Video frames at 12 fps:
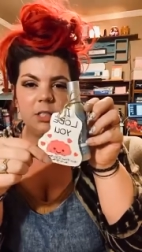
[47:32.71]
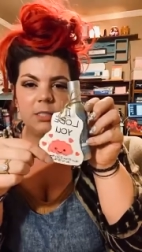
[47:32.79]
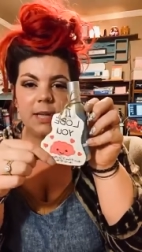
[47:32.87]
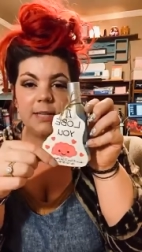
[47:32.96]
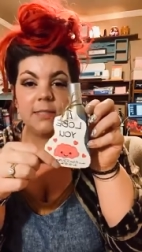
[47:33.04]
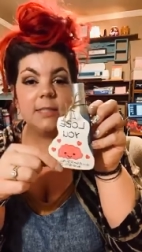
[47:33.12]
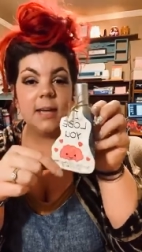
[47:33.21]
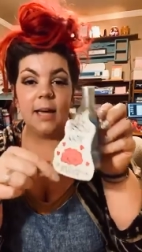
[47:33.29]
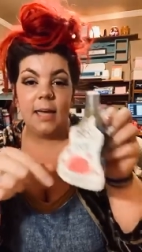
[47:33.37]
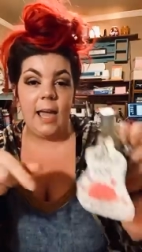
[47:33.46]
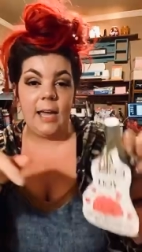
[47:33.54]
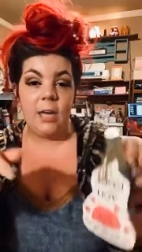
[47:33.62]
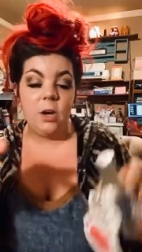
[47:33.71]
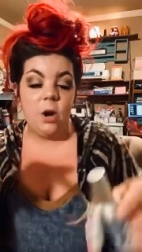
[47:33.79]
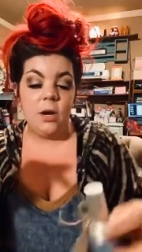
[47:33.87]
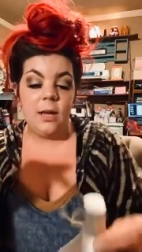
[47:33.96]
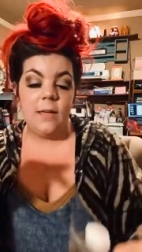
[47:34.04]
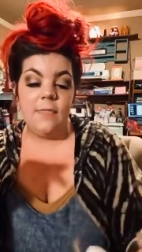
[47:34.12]
It just has a tag hanging
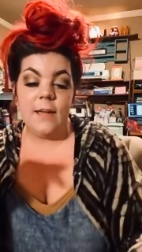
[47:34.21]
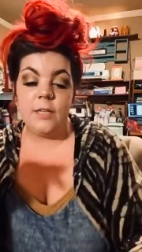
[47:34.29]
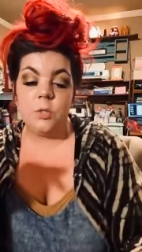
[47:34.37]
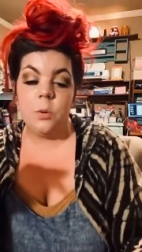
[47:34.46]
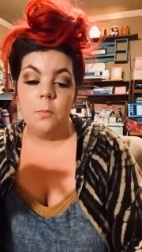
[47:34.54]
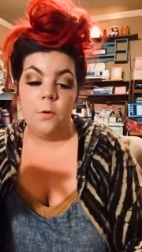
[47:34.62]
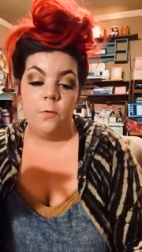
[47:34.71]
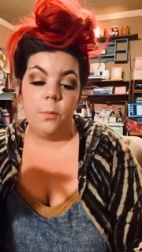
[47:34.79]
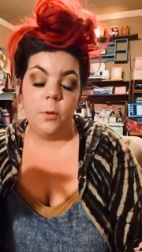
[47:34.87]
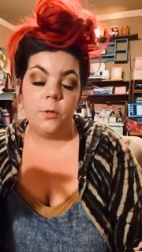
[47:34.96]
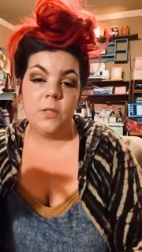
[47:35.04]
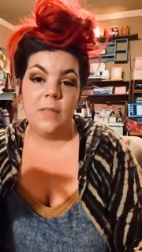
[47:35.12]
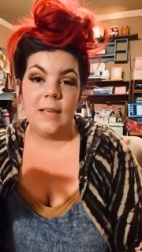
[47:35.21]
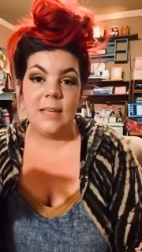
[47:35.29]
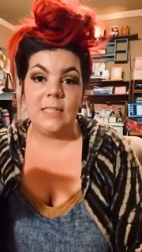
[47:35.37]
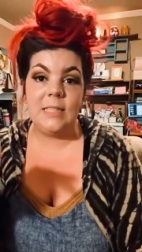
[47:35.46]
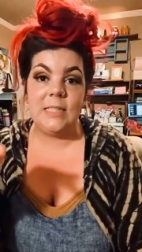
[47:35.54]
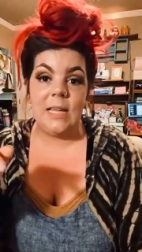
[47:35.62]
on it that is removable, so they
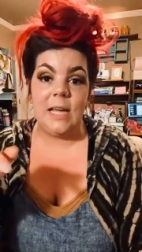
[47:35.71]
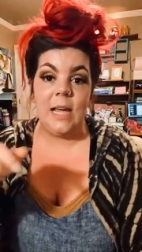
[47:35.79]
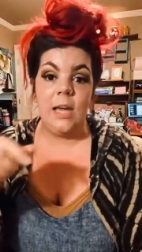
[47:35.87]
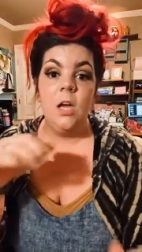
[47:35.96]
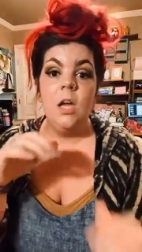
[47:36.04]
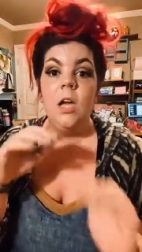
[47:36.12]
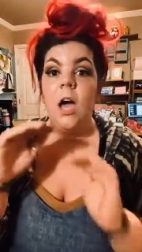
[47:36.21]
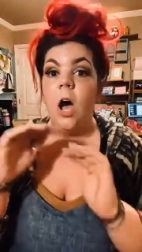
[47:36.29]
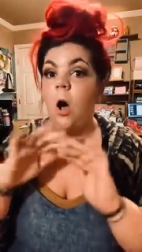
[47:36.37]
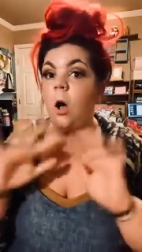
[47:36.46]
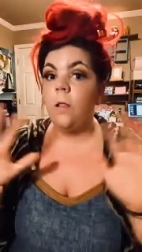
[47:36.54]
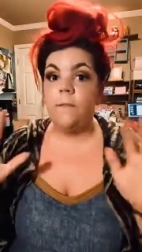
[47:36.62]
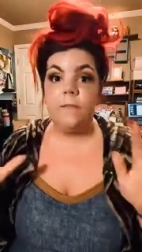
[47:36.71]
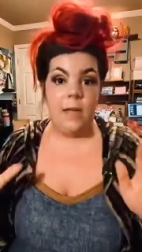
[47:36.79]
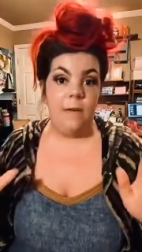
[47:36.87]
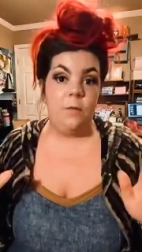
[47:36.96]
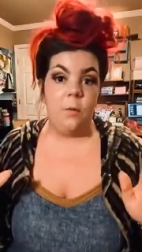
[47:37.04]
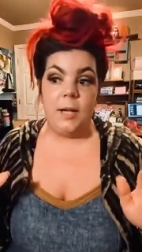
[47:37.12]
can see all of
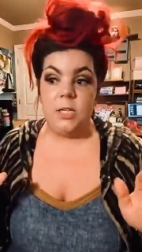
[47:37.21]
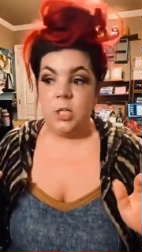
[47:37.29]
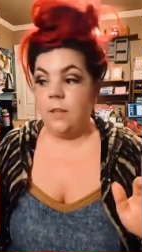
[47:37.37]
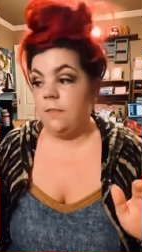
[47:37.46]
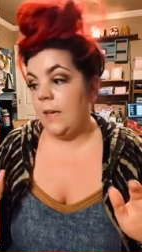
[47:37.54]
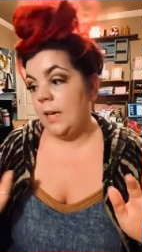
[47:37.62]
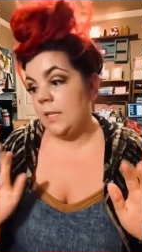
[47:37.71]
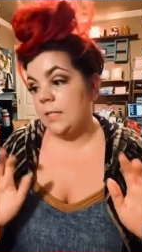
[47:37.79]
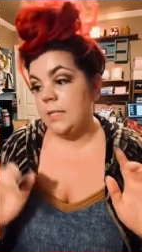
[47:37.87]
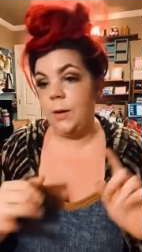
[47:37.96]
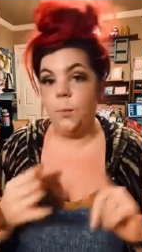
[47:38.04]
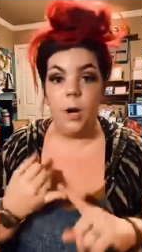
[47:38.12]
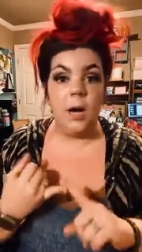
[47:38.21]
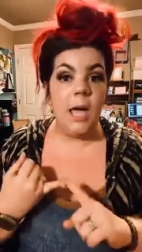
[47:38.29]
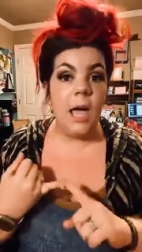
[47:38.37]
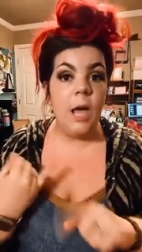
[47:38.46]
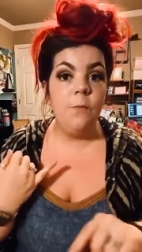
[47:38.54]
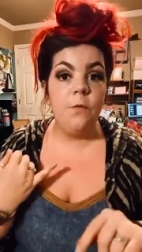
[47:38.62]
the information. They can see where it
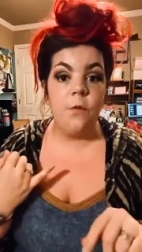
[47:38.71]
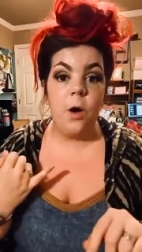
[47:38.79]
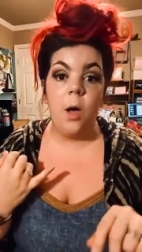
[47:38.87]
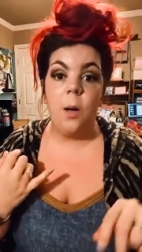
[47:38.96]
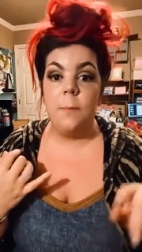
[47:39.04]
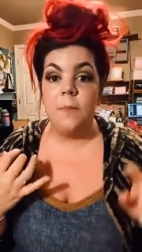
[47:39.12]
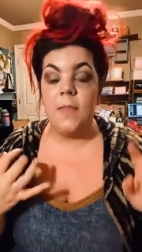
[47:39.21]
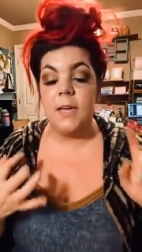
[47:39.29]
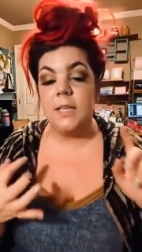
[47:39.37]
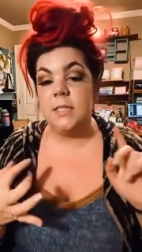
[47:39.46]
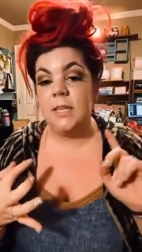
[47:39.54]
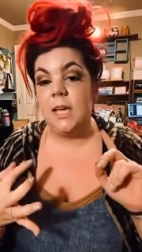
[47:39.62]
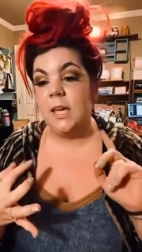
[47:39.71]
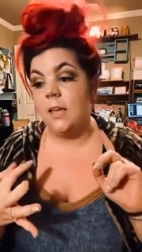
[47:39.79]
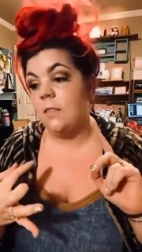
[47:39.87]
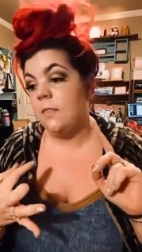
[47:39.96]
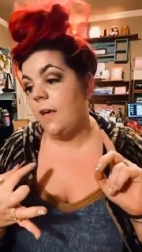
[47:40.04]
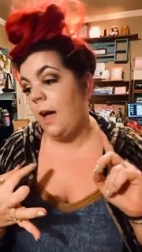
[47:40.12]
came from. They can
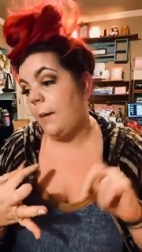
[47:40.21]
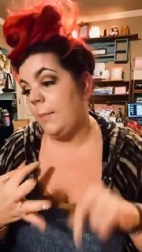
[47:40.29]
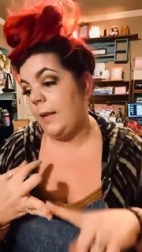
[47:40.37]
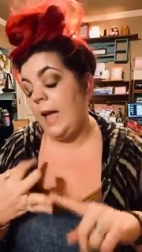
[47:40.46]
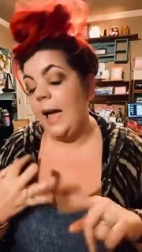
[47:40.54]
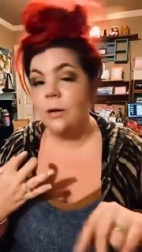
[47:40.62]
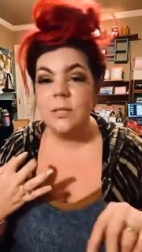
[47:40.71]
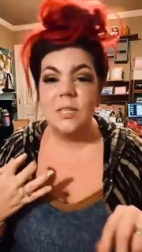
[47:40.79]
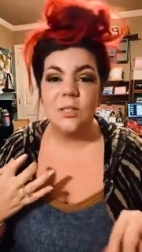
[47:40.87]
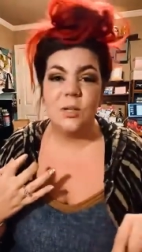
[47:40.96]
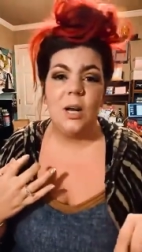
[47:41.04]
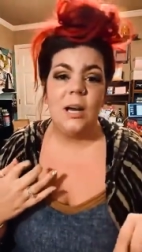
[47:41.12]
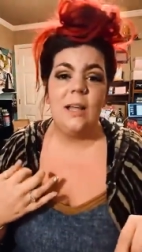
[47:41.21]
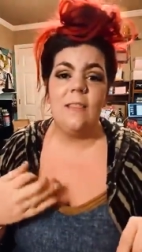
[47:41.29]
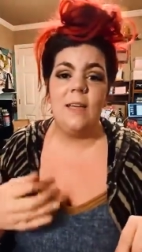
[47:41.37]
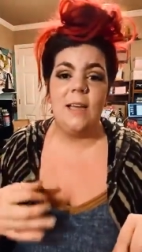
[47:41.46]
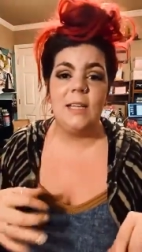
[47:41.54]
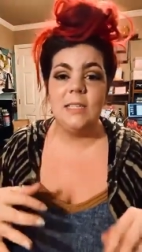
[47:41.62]
see how many ounces are in
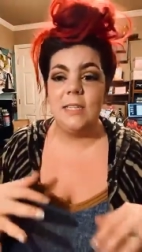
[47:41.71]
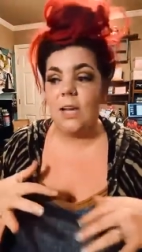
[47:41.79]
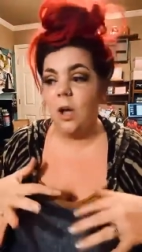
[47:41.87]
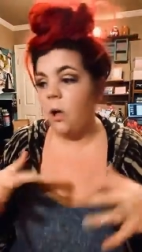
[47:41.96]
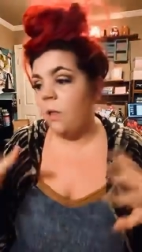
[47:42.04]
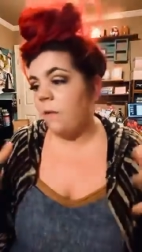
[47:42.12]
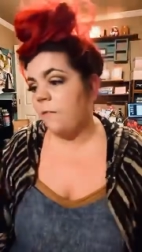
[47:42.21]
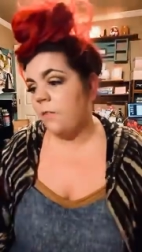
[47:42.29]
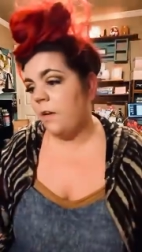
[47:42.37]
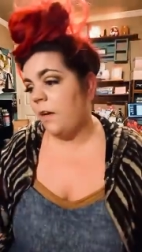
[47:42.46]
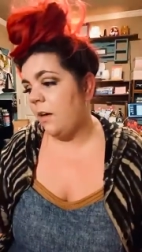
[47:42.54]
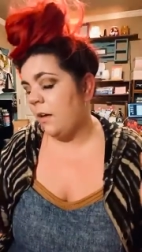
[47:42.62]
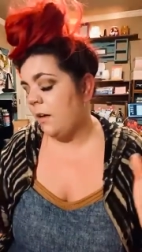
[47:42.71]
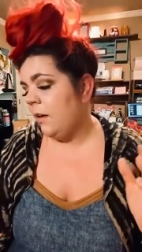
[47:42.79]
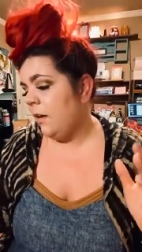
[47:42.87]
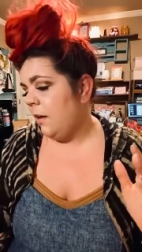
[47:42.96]
it. They can see all of the